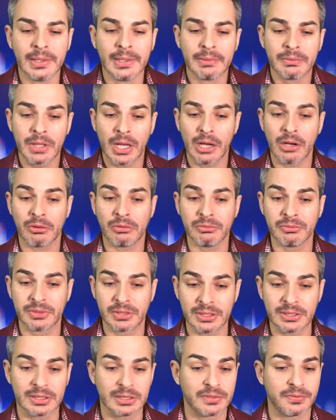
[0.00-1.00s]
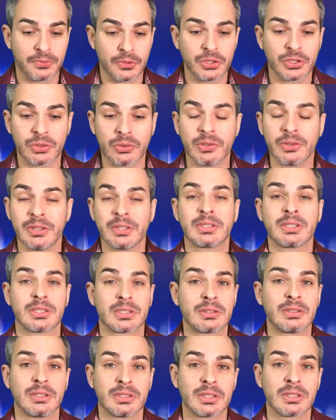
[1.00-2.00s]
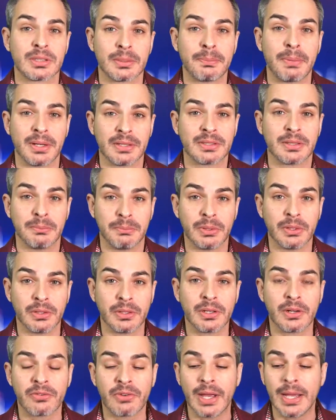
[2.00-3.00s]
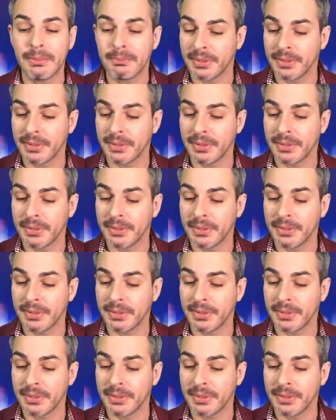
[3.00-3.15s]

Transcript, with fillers: Now, this is first of all, this is this is a possibility, right?